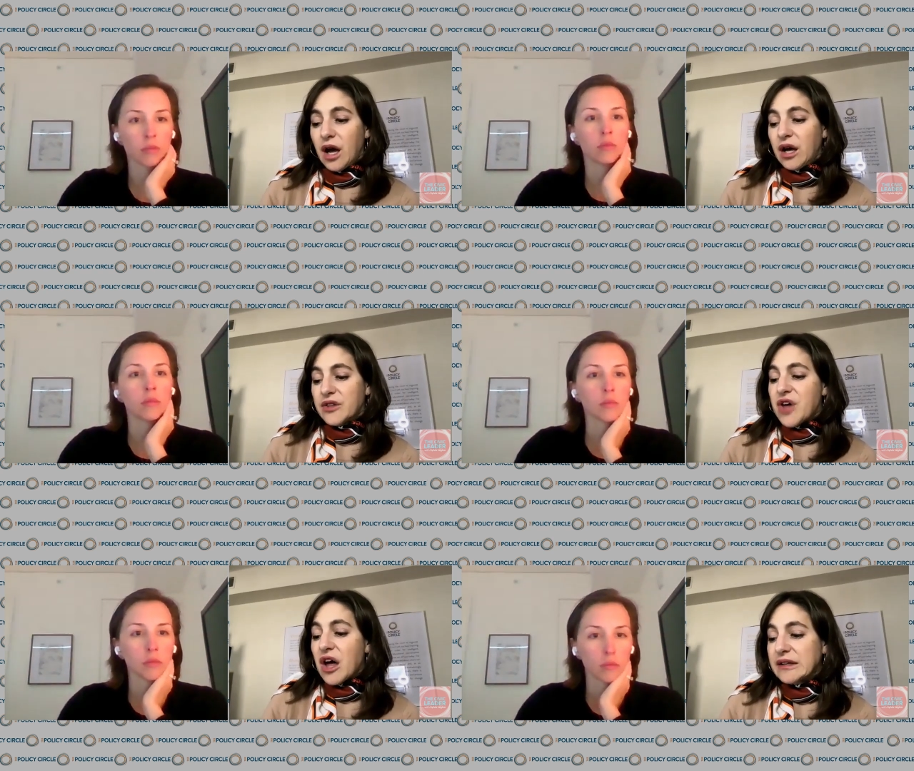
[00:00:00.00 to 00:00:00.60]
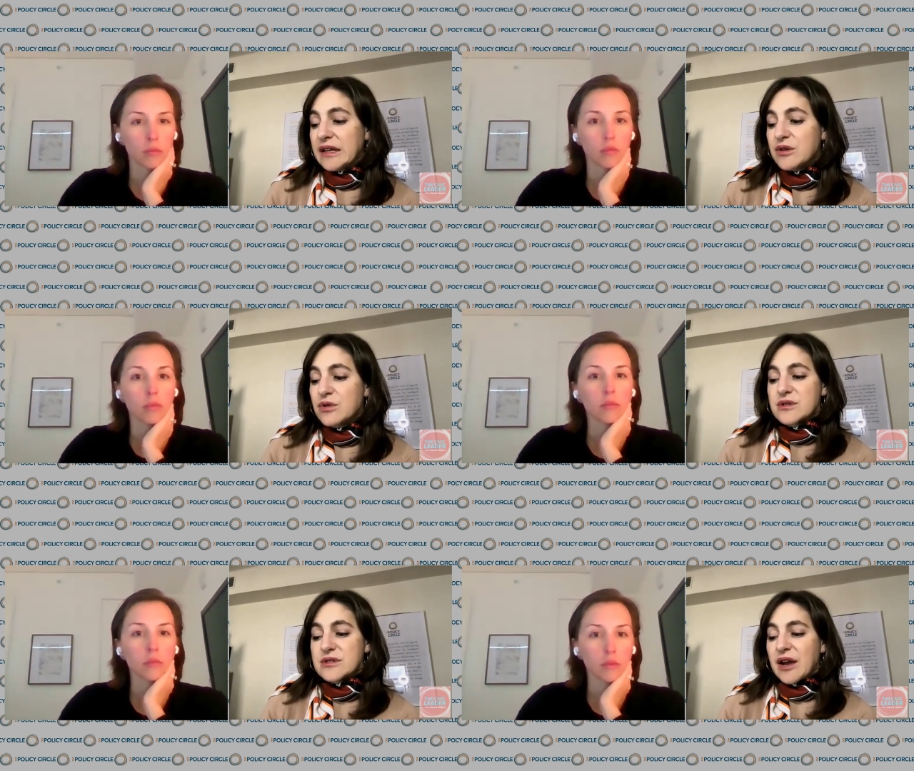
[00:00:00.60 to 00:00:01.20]
Speaker 1: uh, thought
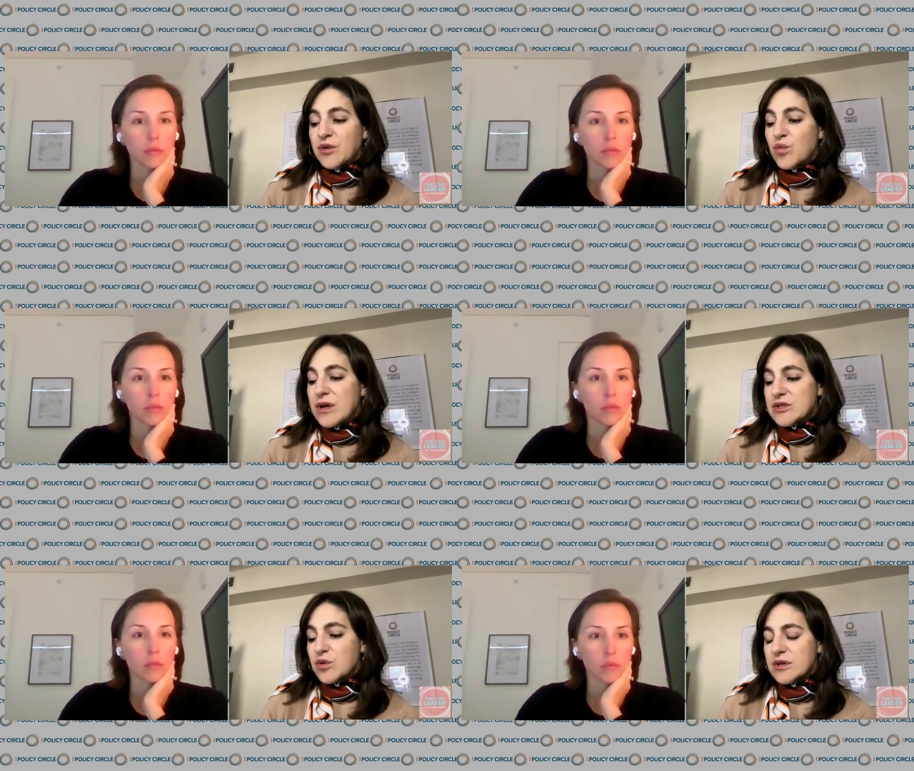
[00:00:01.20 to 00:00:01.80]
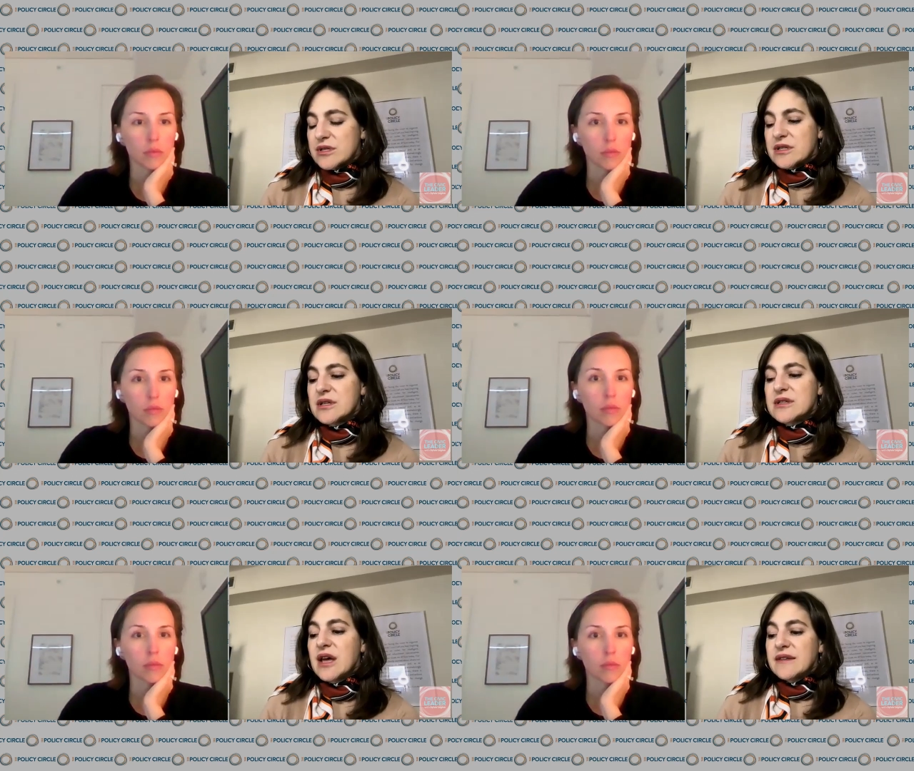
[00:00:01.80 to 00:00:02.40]
leaders and
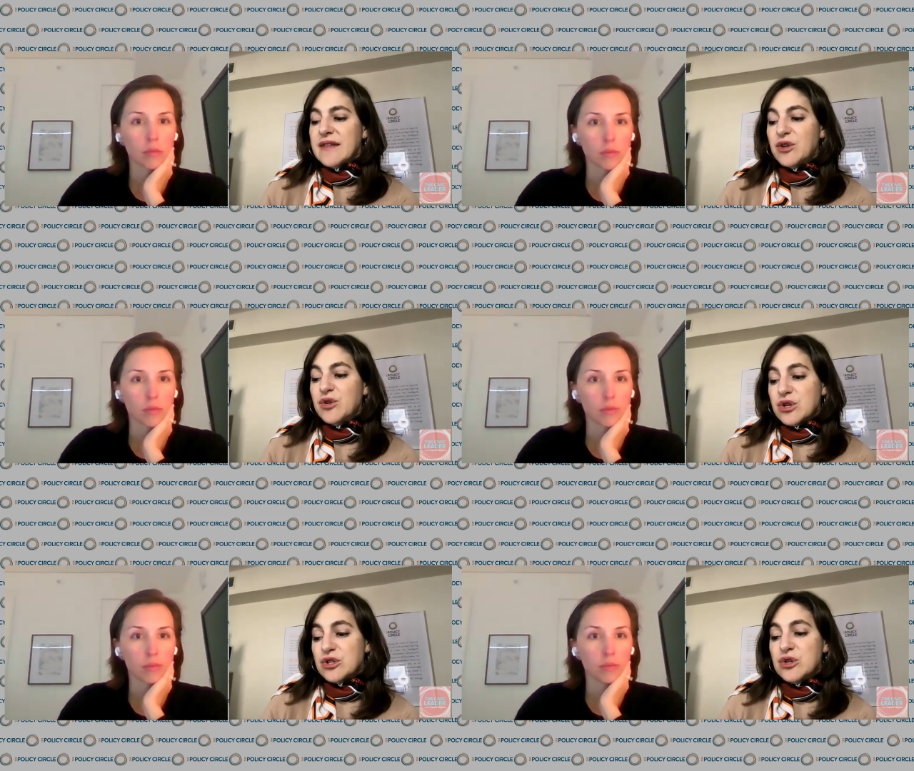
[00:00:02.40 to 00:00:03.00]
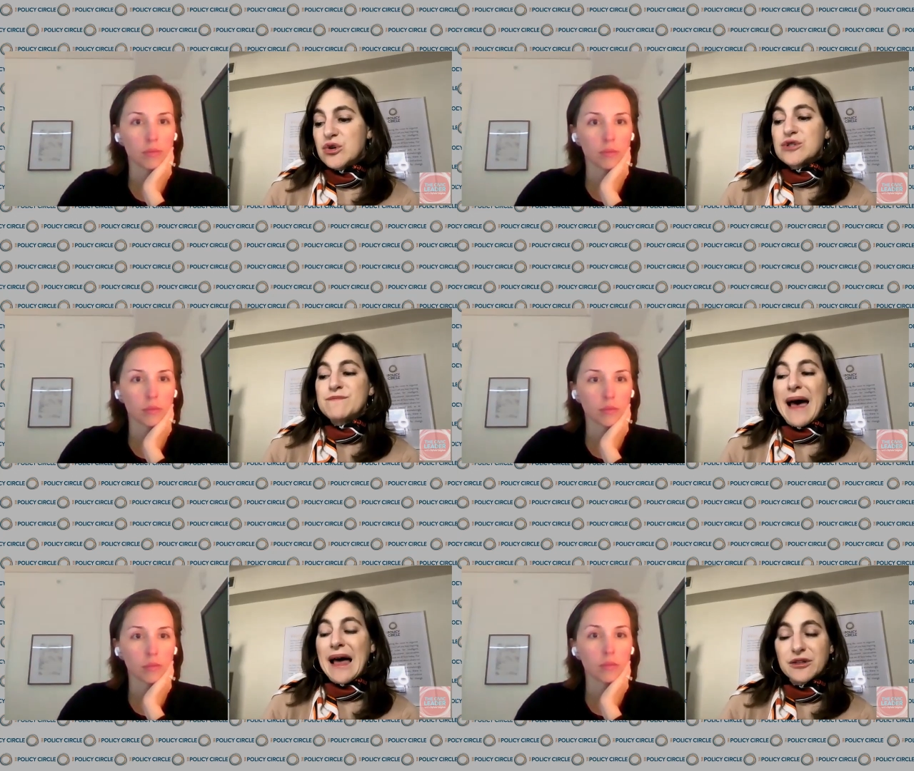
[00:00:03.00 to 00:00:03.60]
resources and you could use
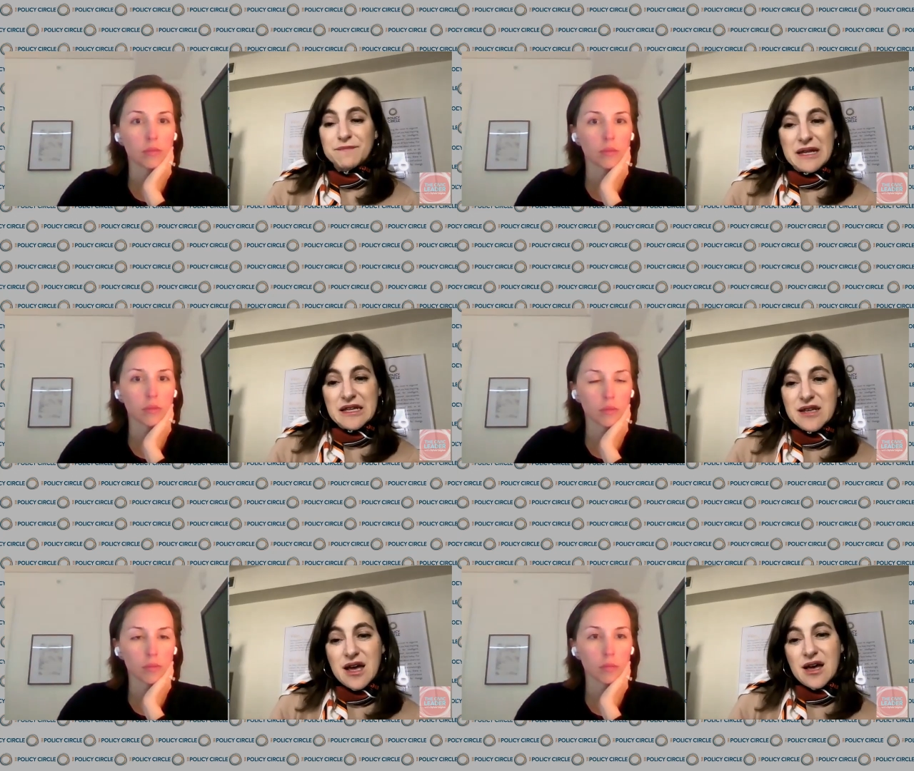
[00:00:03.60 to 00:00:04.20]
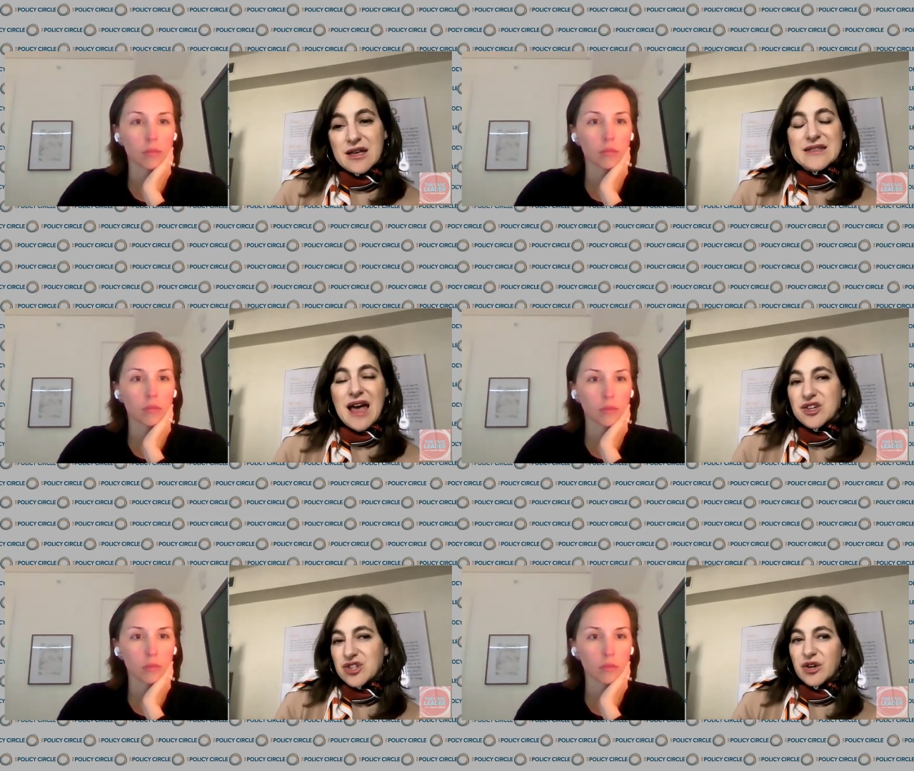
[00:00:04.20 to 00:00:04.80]
ballotpedia is
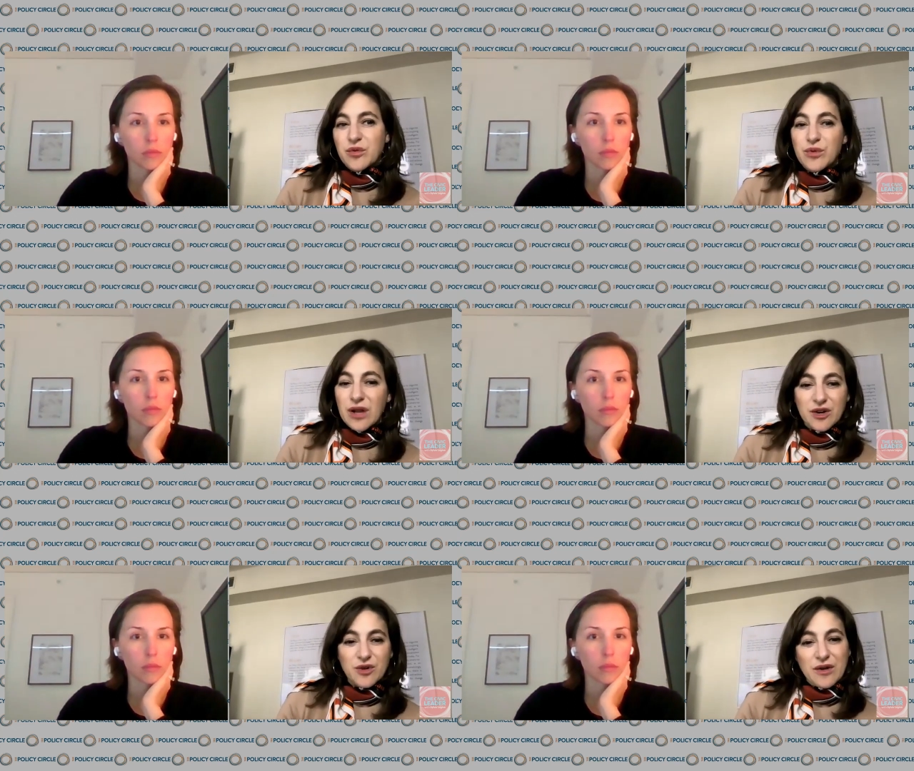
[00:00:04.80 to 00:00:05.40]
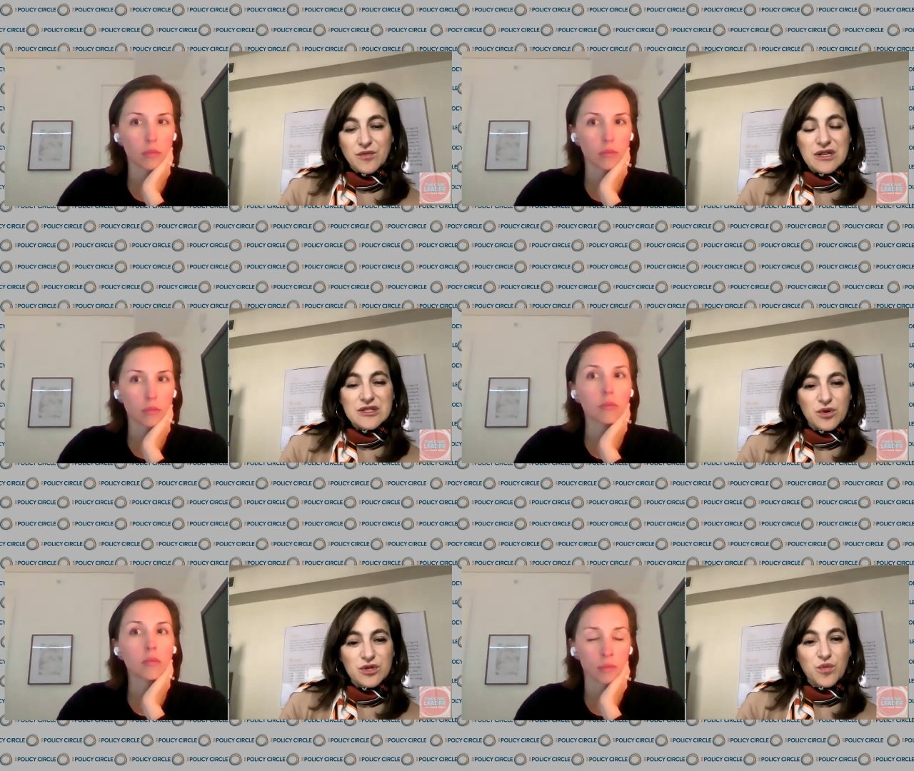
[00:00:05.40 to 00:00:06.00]
actually a really great
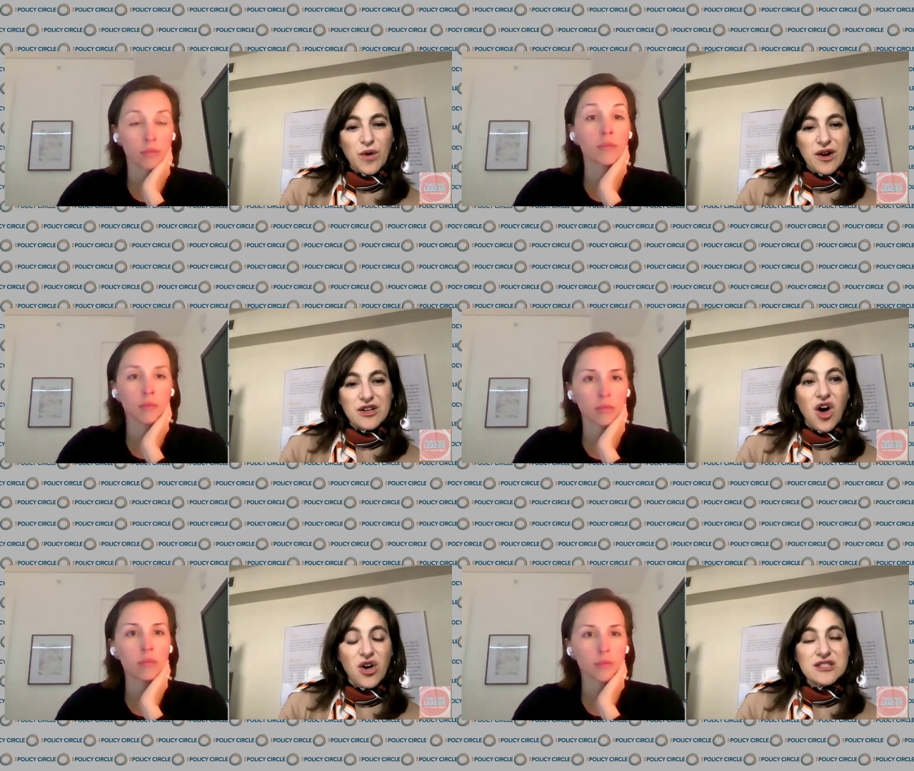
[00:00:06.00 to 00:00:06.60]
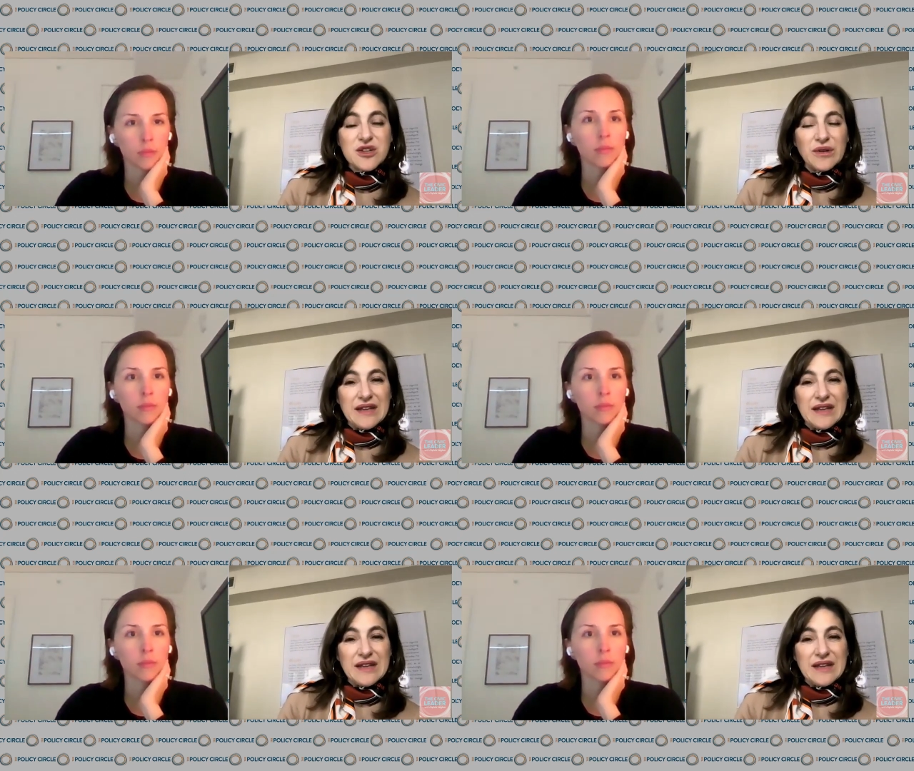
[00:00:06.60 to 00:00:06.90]
resource where it also